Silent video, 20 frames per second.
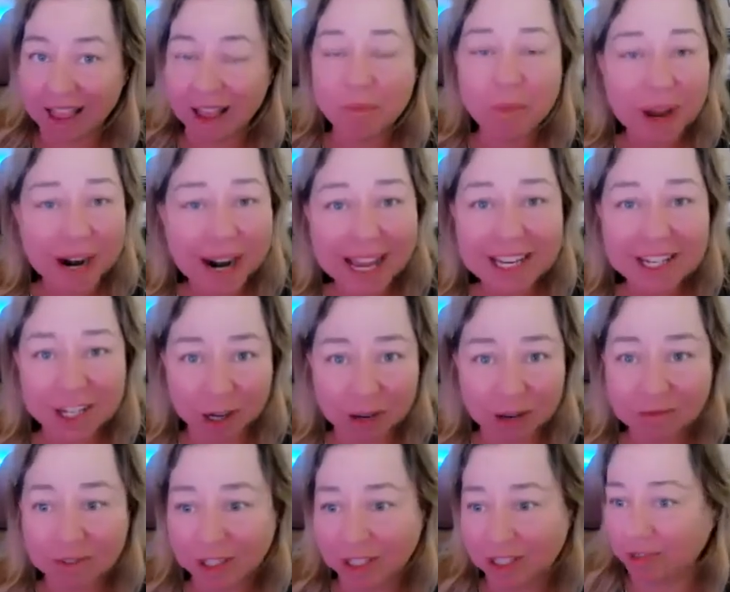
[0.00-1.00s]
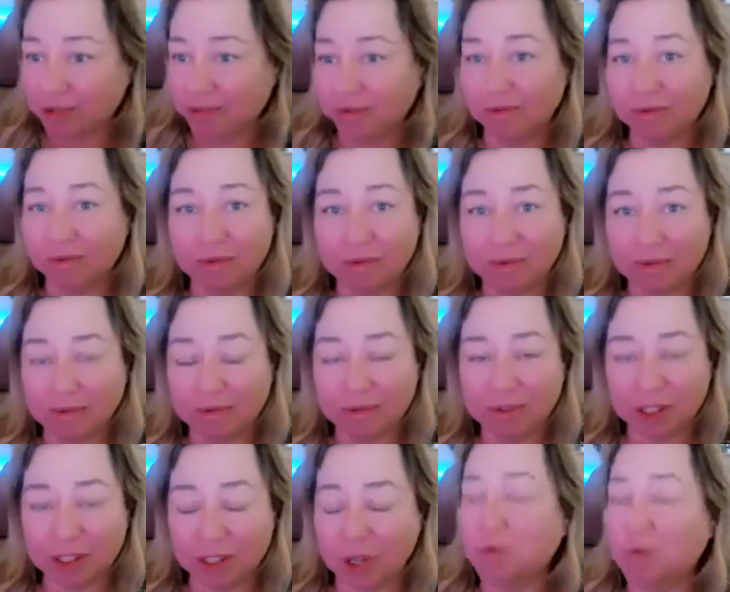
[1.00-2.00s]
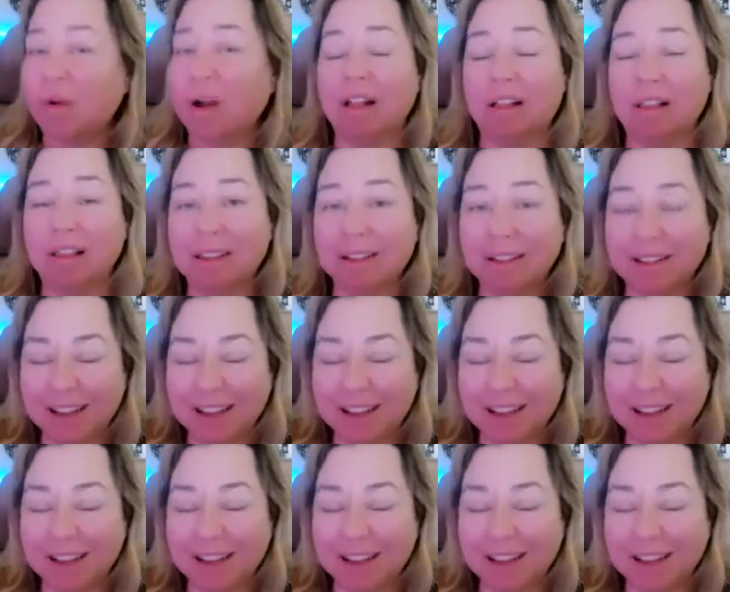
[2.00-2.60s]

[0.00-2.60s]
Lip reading: and what I don't do so well.